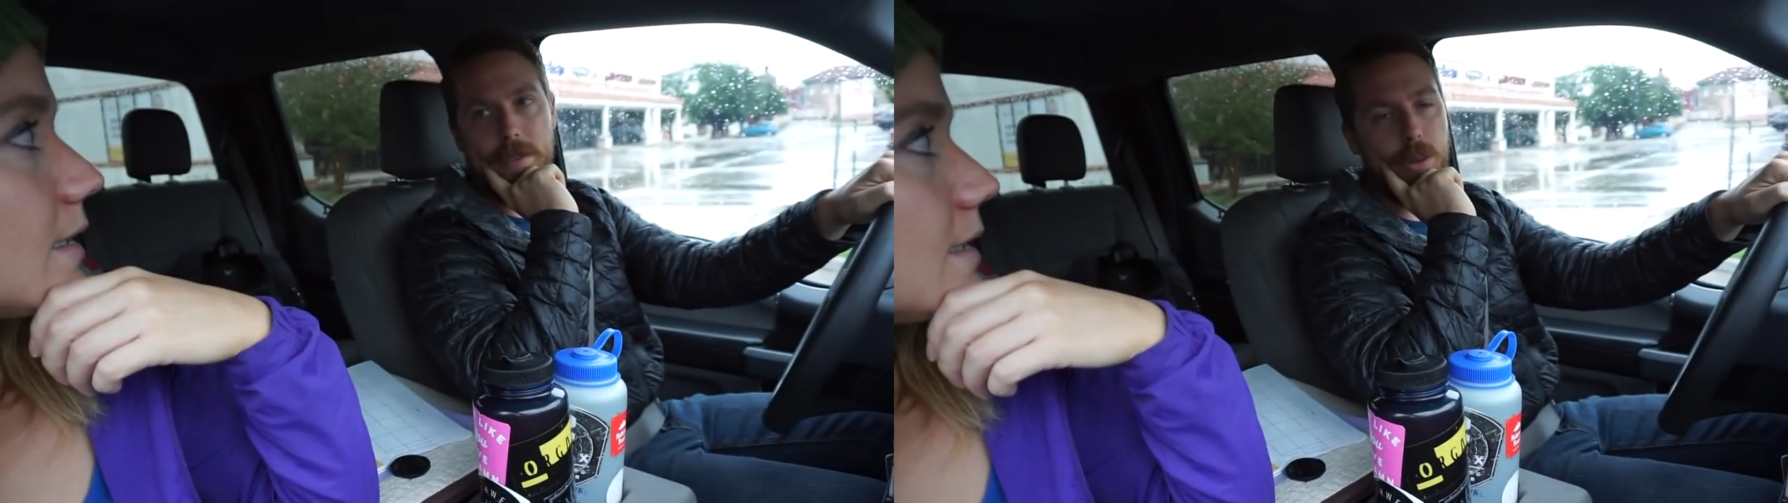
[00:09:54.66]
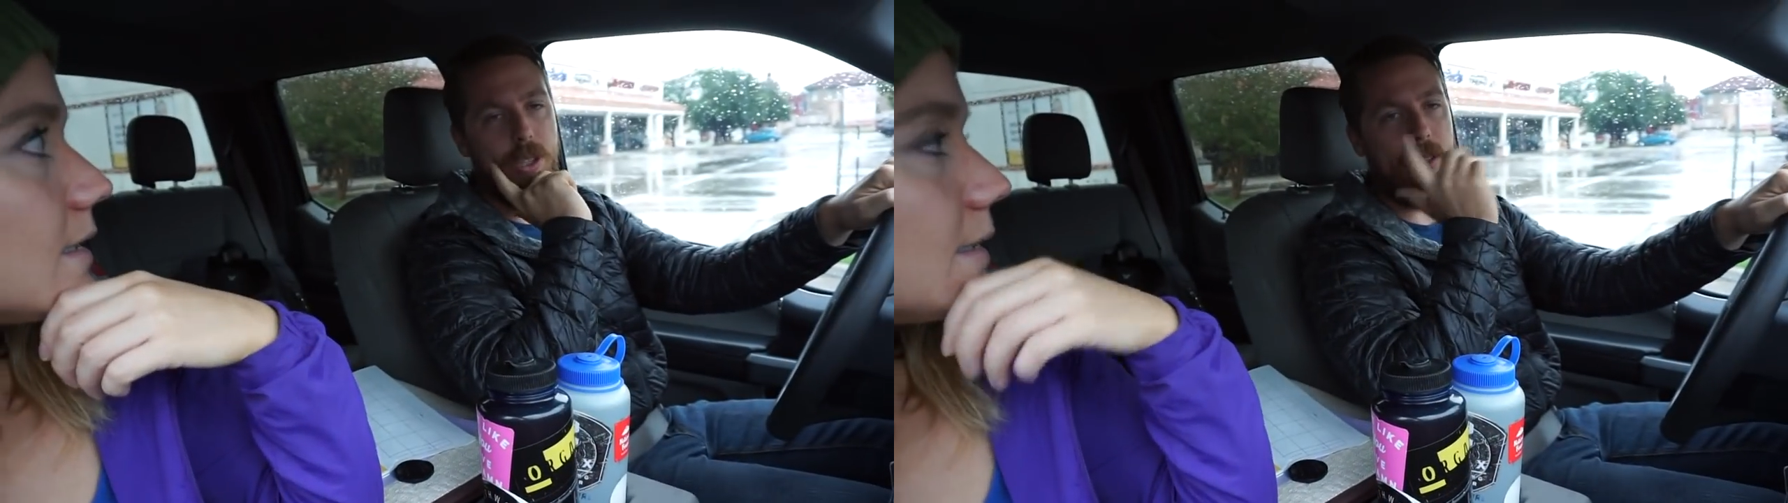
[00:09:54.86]

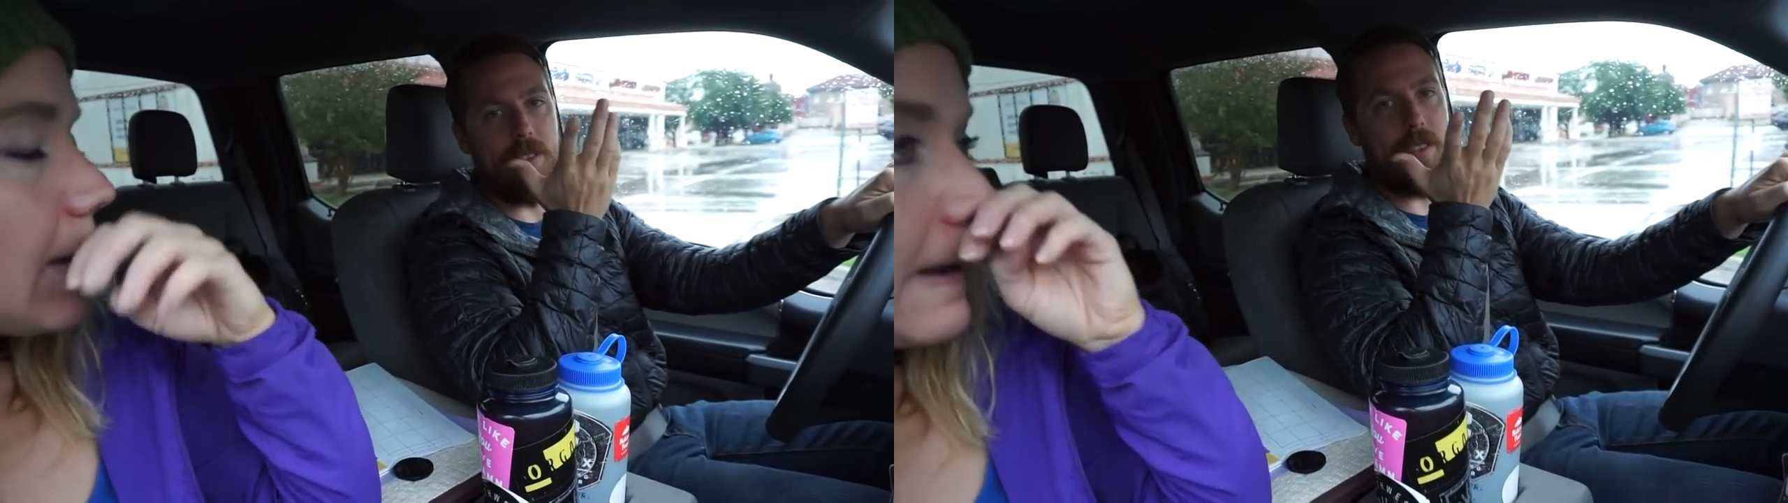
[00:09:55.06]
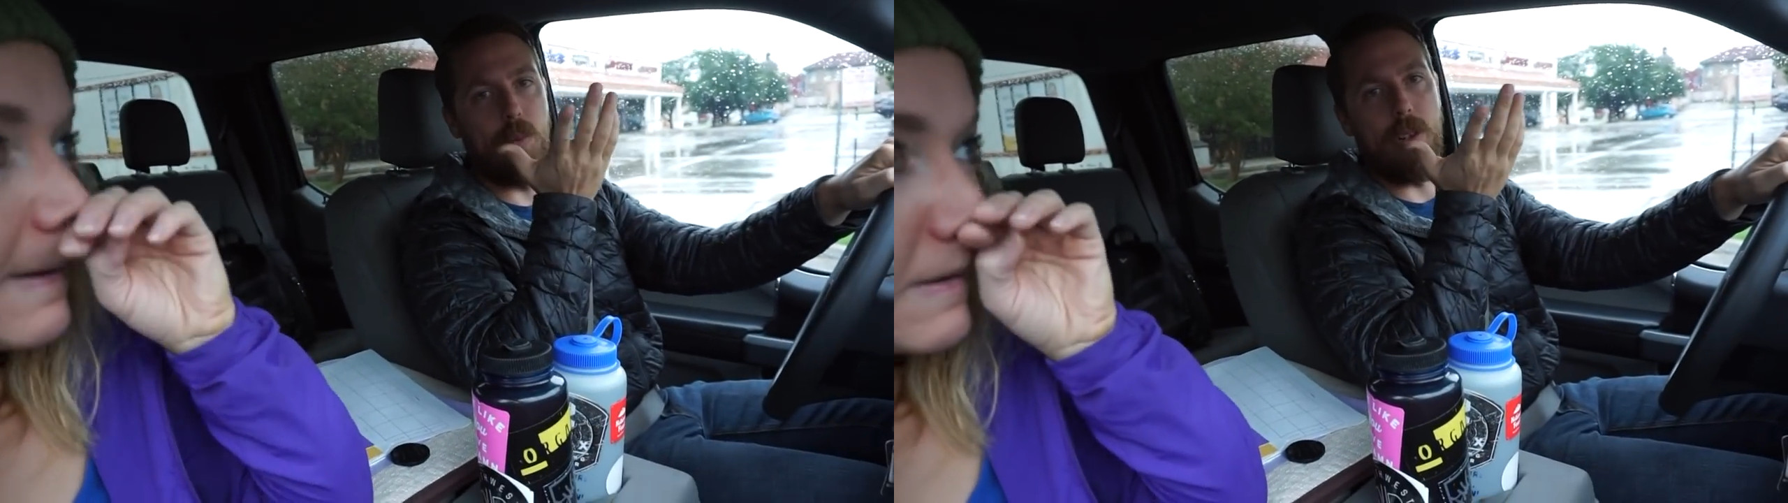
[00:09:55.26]
which
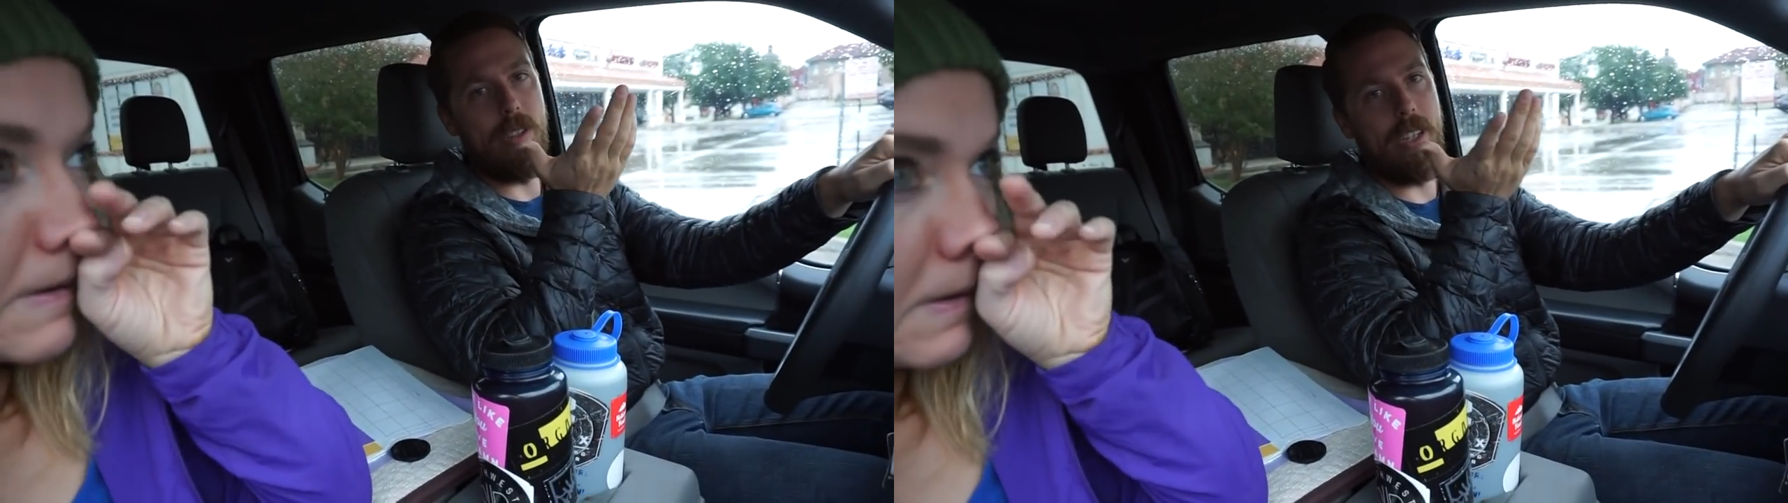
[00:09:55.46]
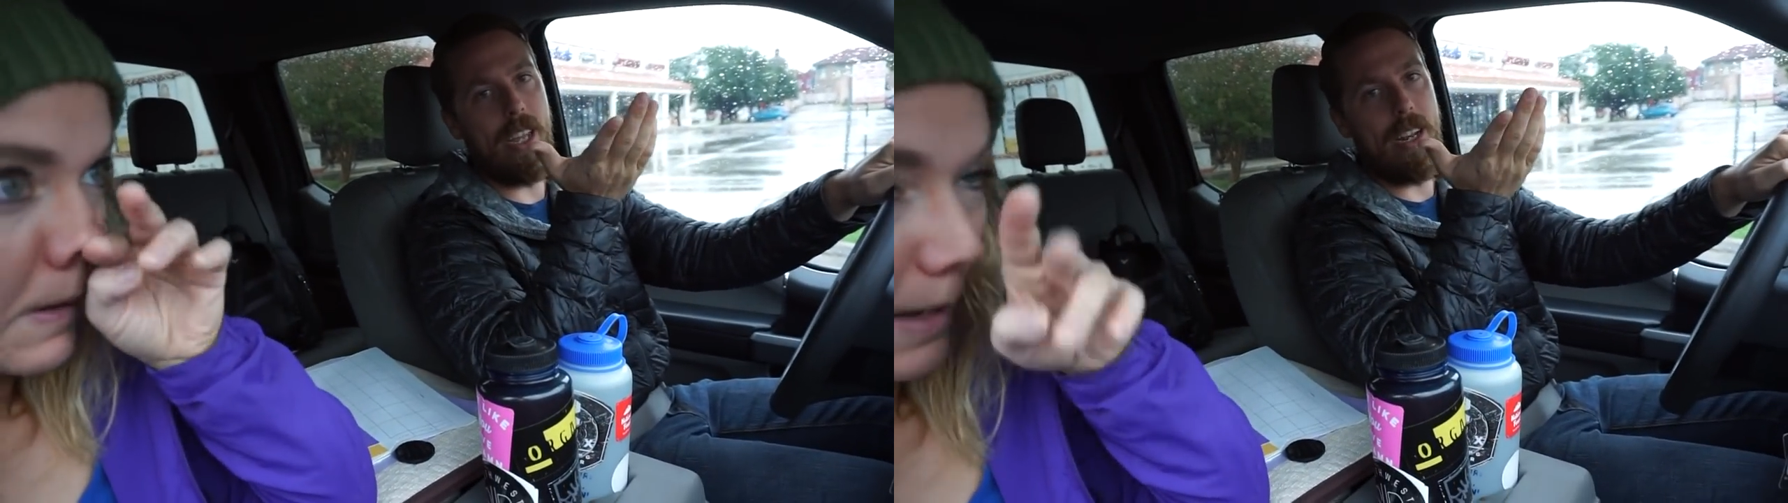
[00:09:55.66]
is,
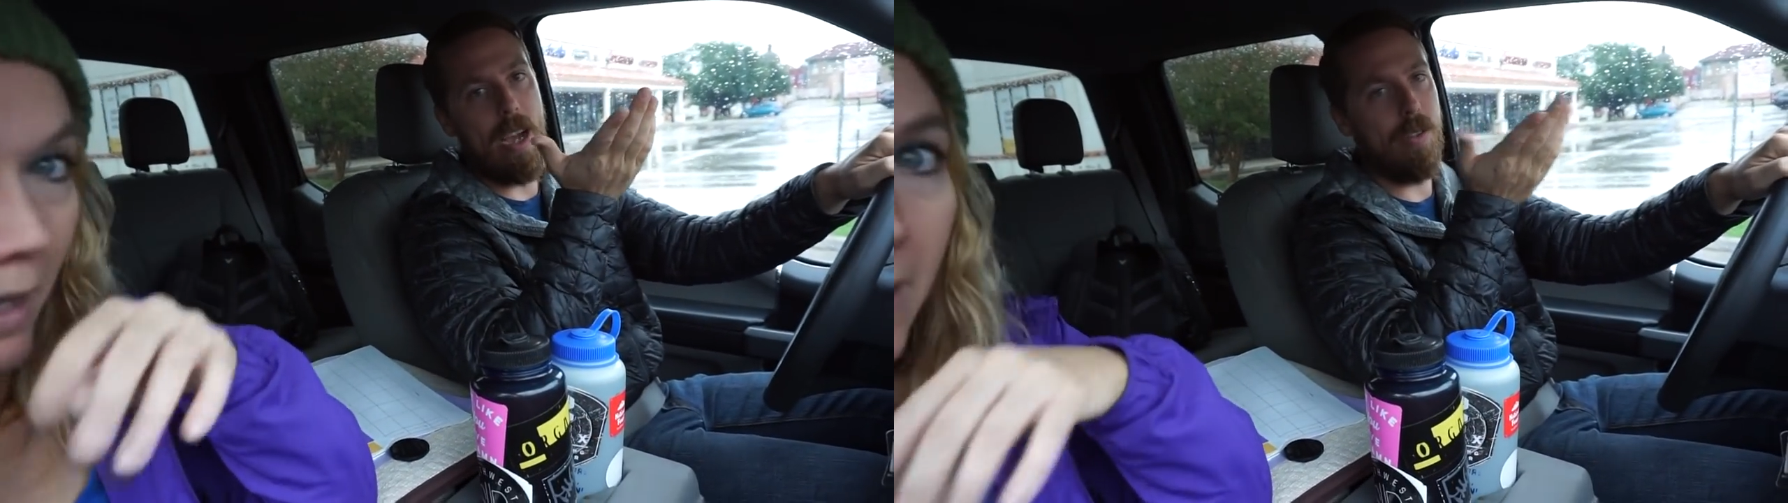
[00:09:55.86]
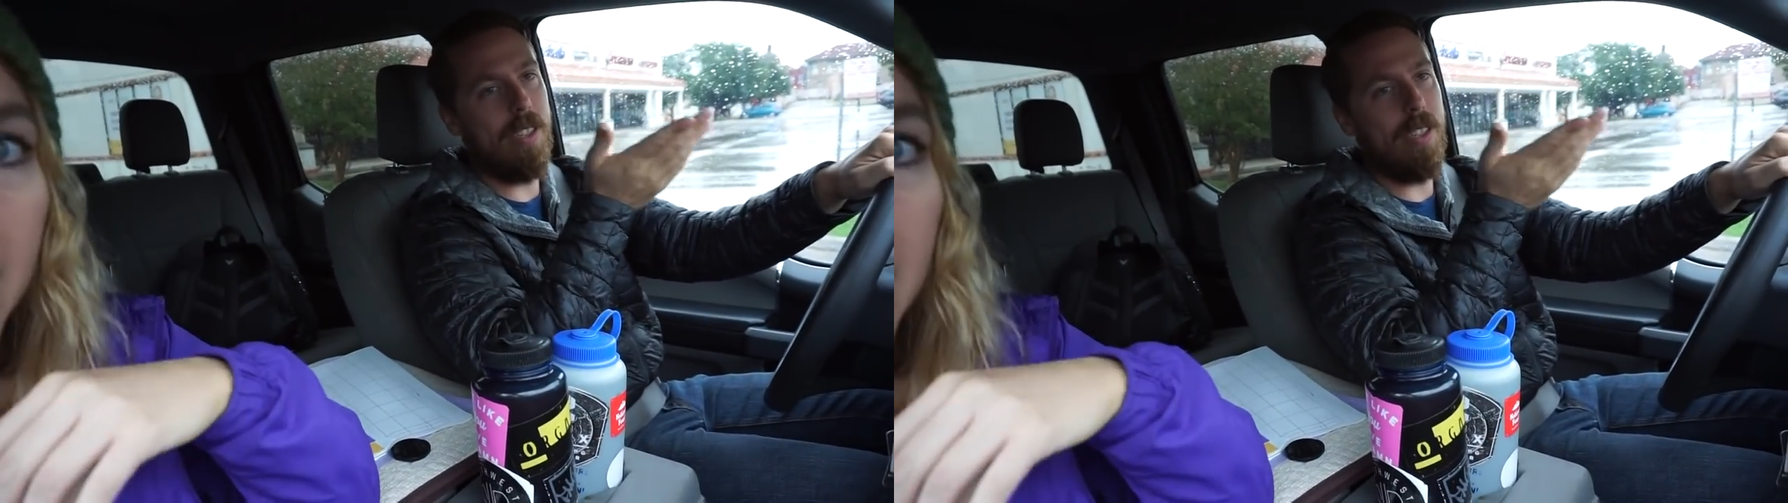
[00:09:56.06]
again,